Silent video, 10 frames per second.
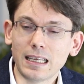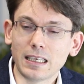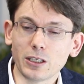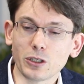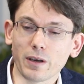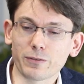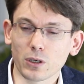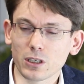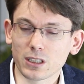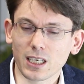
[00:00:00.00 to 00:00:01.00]
you have to
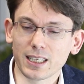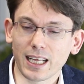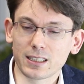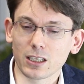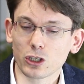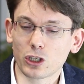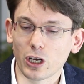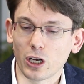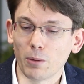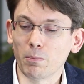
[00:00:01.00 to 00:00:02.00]
understand that
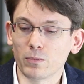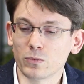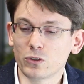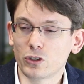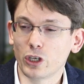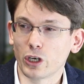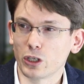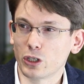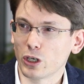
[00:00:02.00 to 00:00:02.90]
the